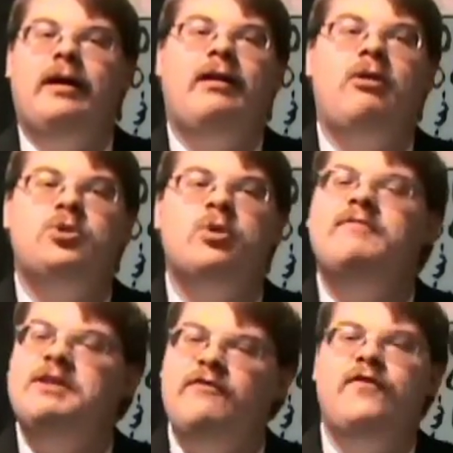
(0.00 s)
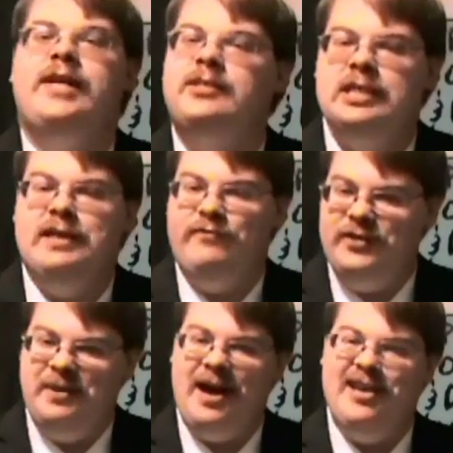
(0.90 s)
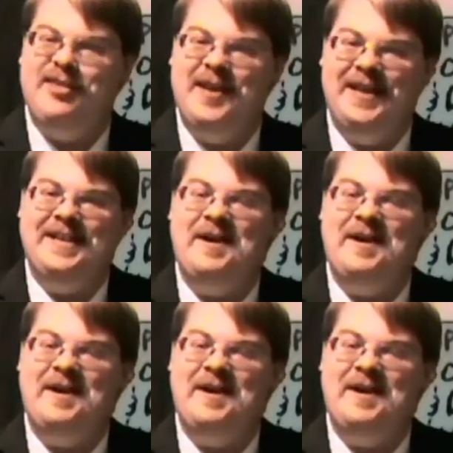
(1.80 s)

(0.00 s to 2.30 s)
are sort of defensive, I think,